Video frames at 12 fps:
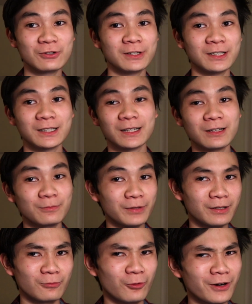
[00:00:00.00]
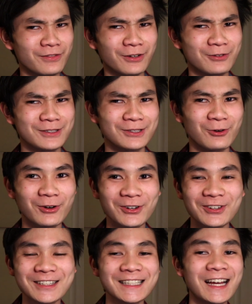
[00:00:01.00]
you can click up in one of those
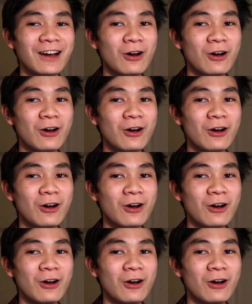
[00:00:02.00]
corners